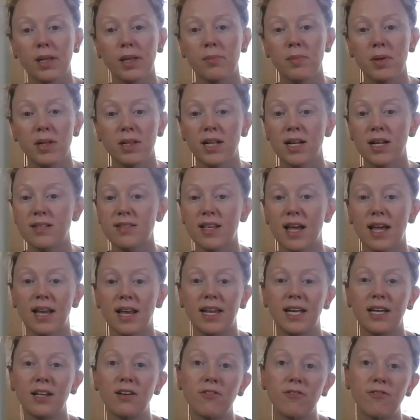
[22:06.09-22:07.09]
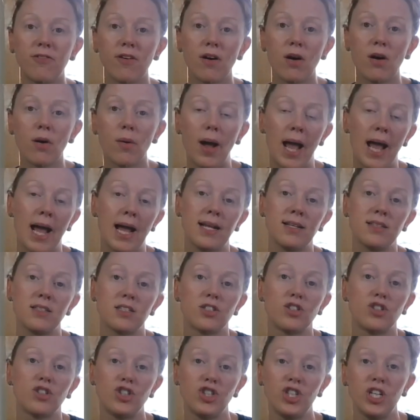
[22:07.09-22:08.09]
Email us at
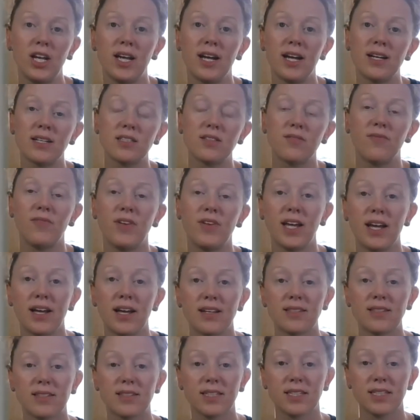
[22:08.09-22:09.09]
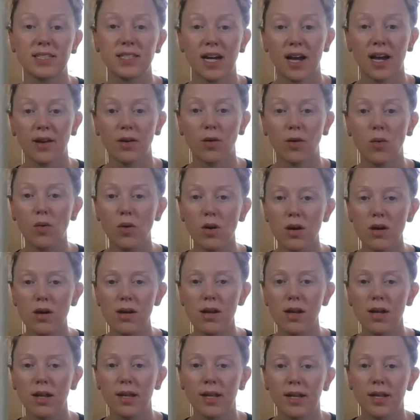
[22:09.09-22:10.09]

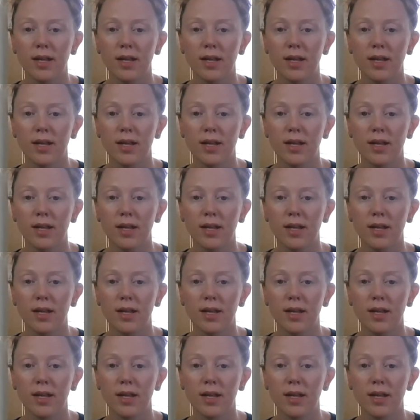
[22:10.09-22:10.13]
info@gsbsc.org,